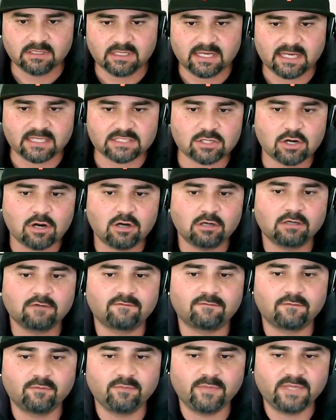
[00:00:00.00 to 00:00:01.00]
it's harder
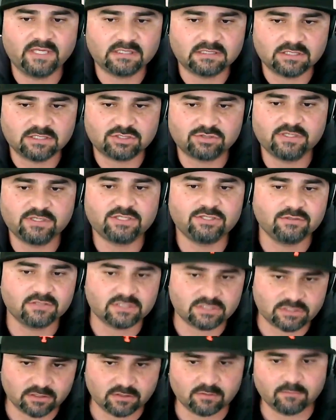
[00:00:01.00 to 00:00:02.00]
for me to treat you a
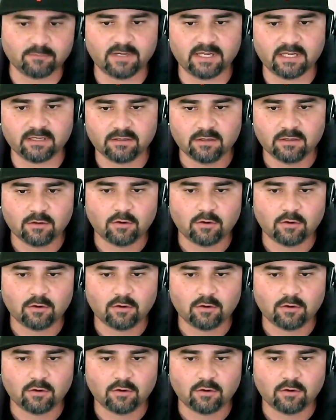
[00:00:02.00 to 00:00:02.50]
certain way